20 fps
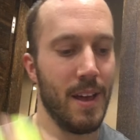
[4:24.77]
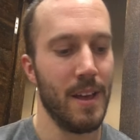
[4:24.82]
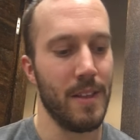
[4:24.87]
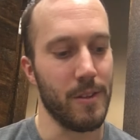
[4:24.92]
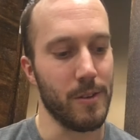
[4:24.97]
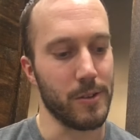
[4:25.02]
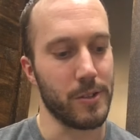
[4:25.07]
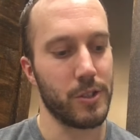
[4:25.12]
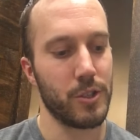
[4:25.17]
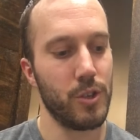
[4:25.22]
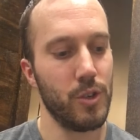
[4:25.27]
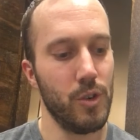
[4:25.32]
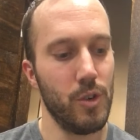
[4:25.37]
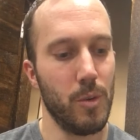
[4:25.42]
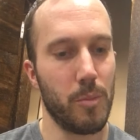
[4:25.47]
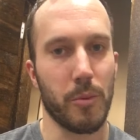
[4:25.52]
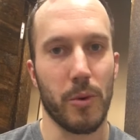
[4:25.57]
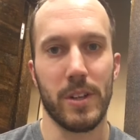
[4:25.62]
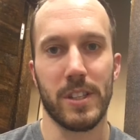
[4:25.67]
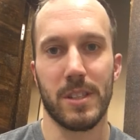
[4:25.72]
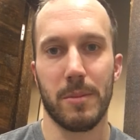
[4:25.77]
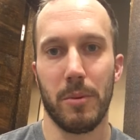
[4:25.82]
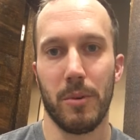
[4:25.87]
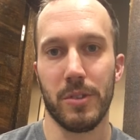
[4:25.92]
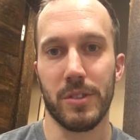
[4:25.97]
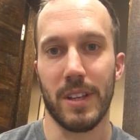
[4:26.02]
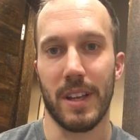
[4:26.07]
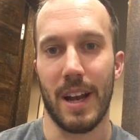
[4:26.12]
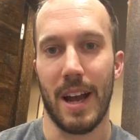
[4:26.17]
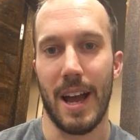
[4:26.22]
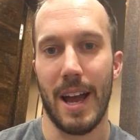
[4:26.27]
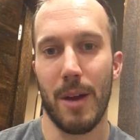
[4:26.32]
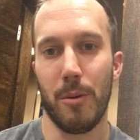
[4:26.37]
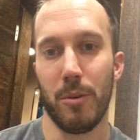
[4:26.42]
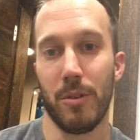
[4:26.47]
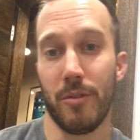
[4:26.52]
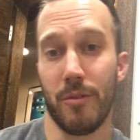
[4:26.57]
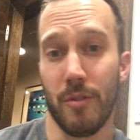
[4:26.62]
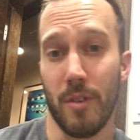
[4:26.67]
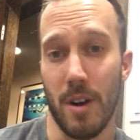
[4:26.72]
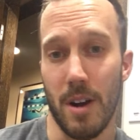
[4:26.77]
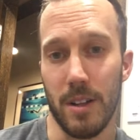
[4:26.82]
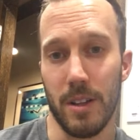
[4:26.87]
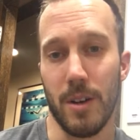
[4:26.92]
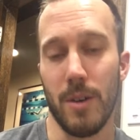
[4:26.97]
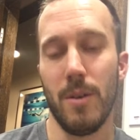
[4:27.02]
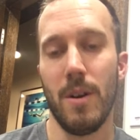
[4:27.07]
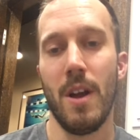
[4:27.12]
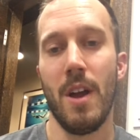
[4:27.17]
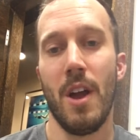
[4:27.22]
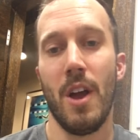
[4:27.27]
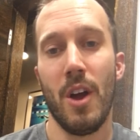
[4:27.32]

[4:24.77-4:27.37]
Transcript: There's 2 principles that I would follow.